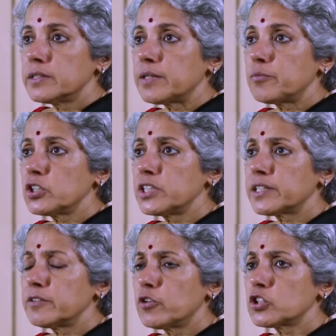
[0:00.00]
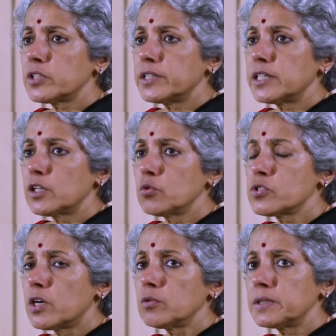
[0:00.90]
That project unfortunately
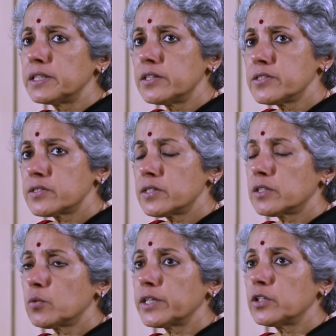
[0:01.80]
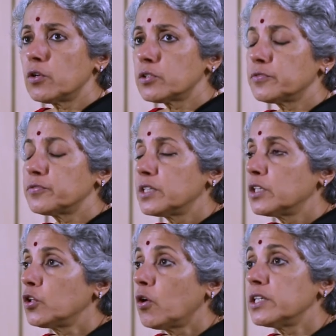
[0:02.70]
closed down, but there is quite a lot of
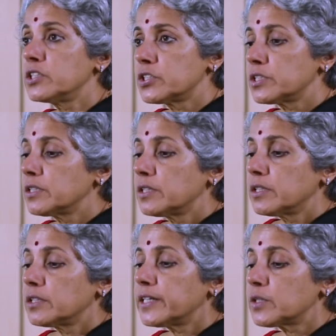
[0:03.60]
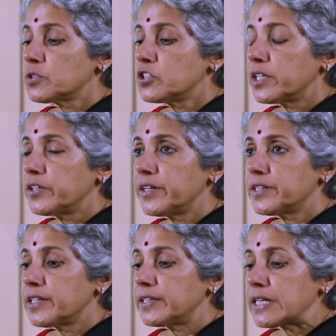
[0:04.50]
knowledge that was
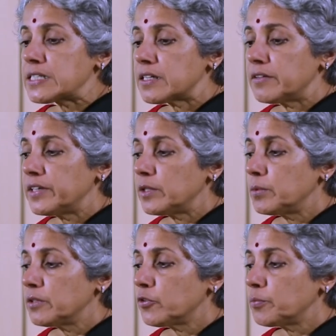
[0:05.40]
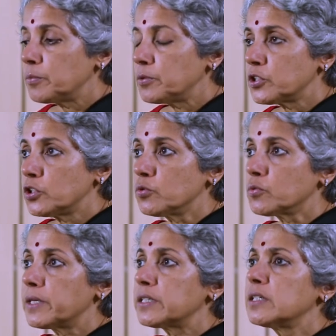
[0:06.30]
generated and that's available for people to use.
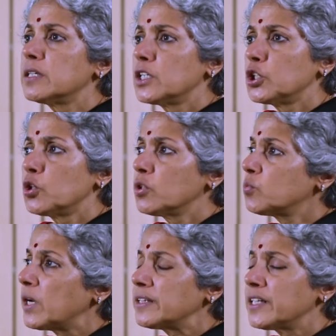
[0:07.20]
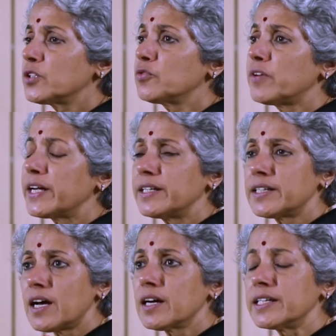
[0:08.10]
But you know, it's one thing to find a
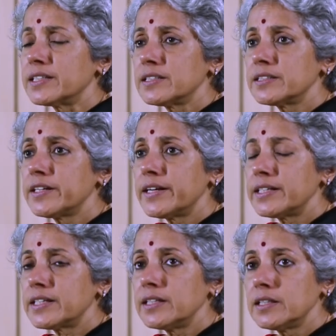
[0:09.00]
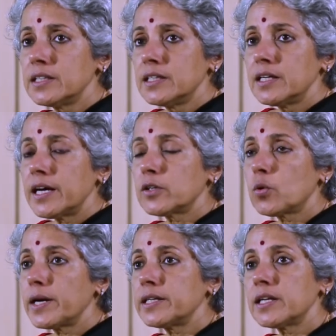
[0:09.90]
target theoretically and
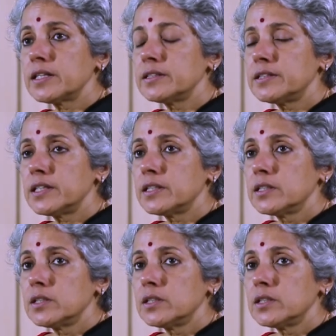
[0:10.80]
quite another thing